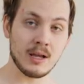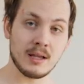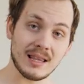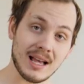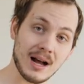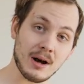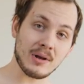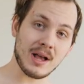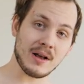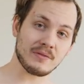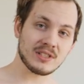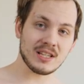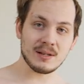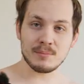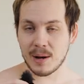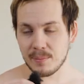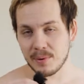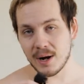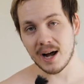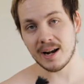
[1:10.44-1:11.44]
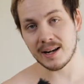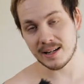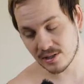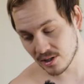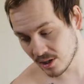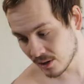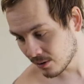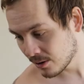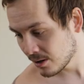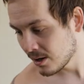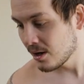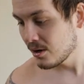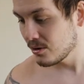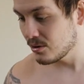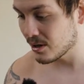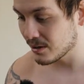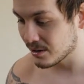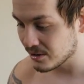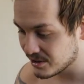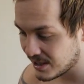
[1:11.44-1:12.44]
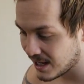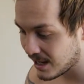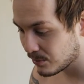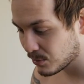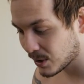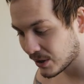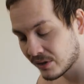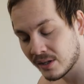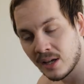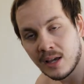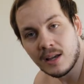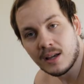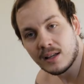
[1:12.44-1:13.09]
Now you have seen my body, so you understand what